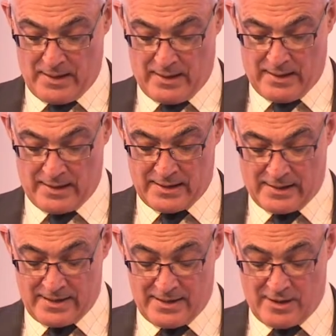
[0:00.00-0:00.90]
And
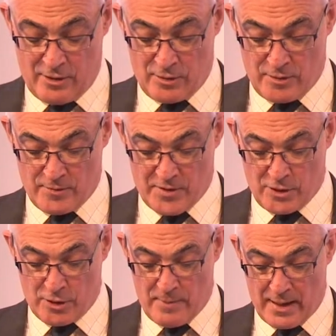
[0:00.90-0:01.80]
I think
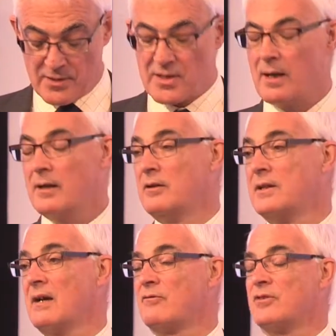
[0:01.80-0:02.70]
central banks are going
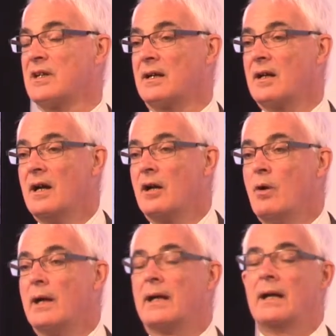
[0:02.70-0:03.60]
to have to think
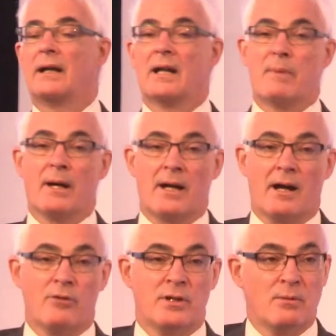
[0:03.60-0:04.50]
quite clearly about
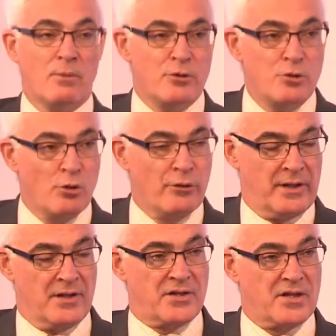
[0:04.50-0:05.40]
how they withdraw
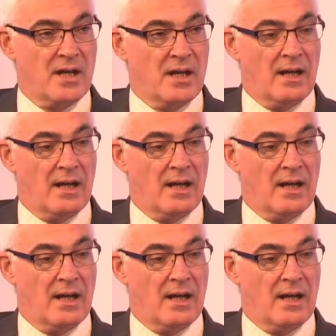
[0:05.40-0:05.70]
this,